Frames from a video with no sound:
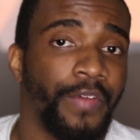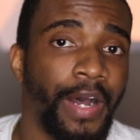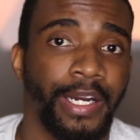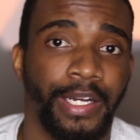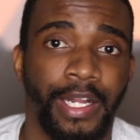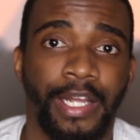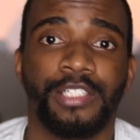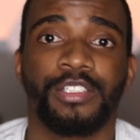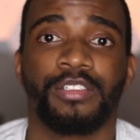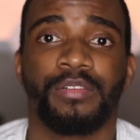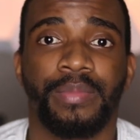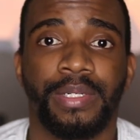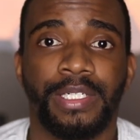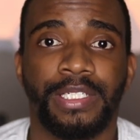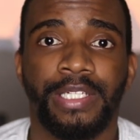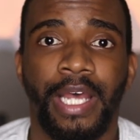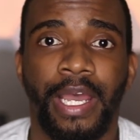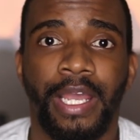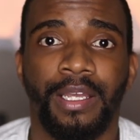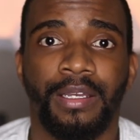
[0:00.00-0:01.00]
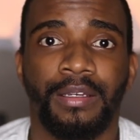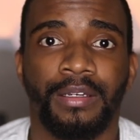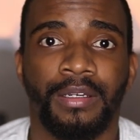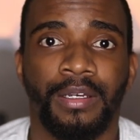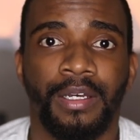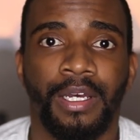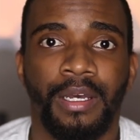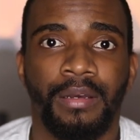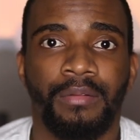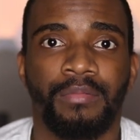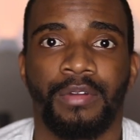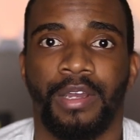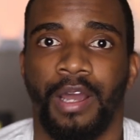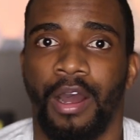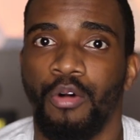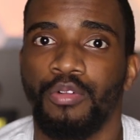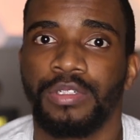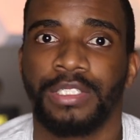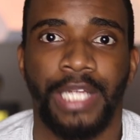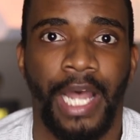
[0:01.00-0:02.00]
financial mistake.
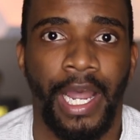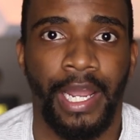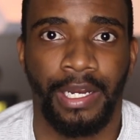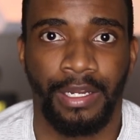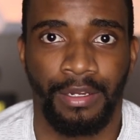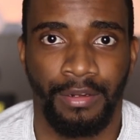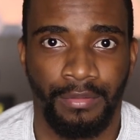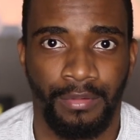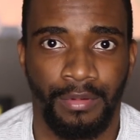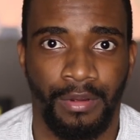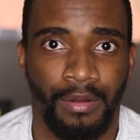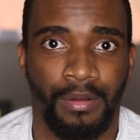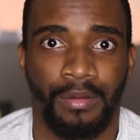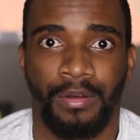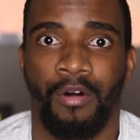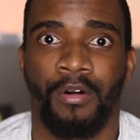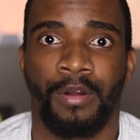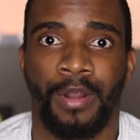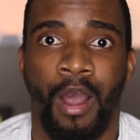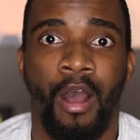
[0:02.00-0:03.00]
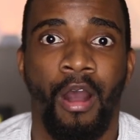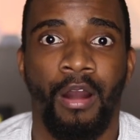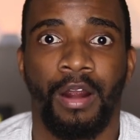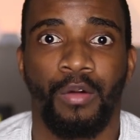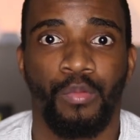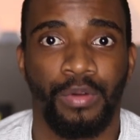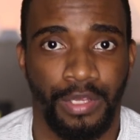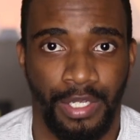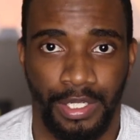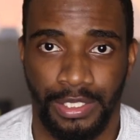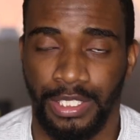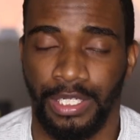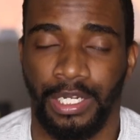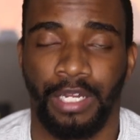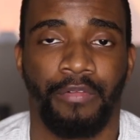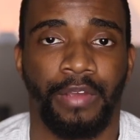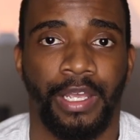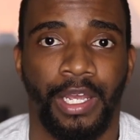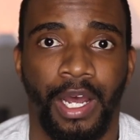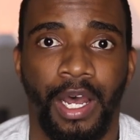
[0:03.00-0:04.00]
Co-signing a car with your
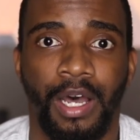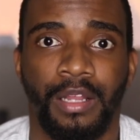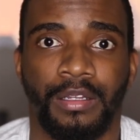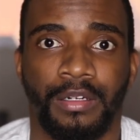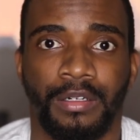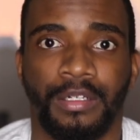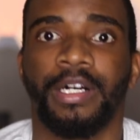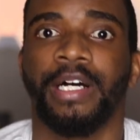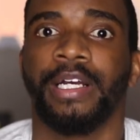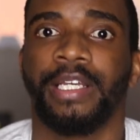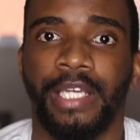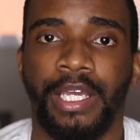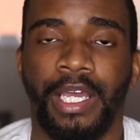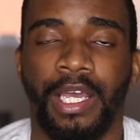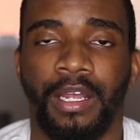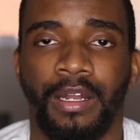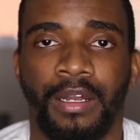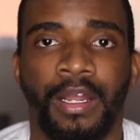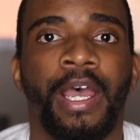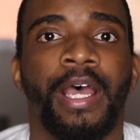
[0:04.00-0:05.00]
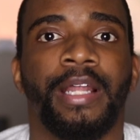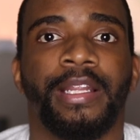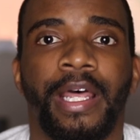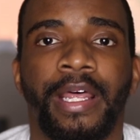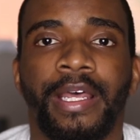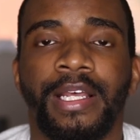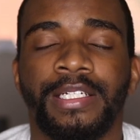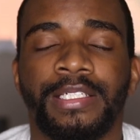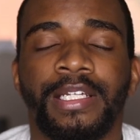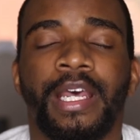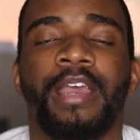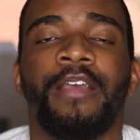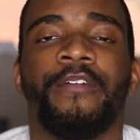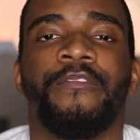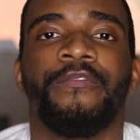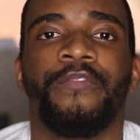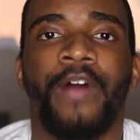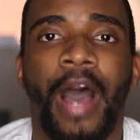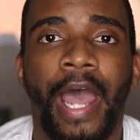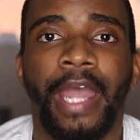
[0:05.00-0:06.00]
significant other. Again, that is a
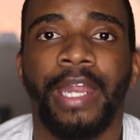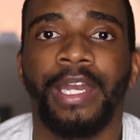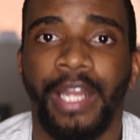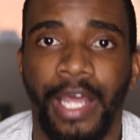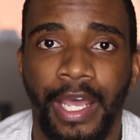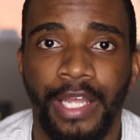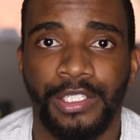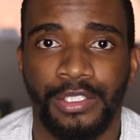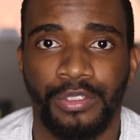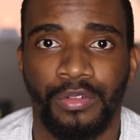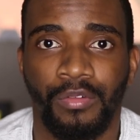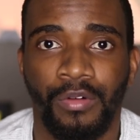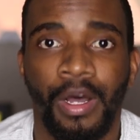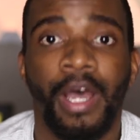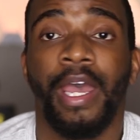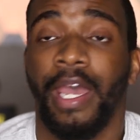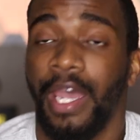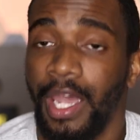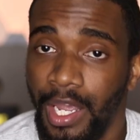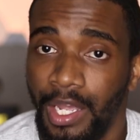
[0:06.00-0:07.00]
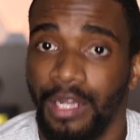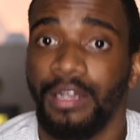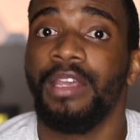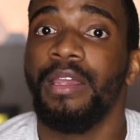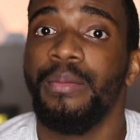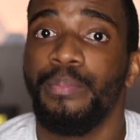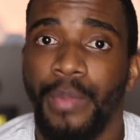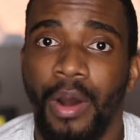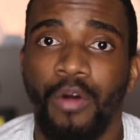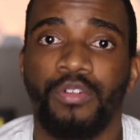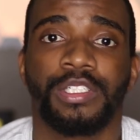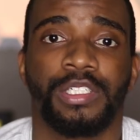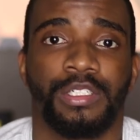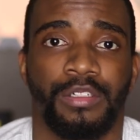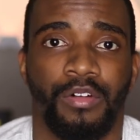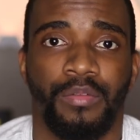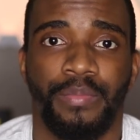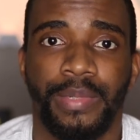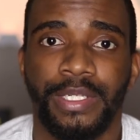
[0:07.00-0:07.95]
financial and emotional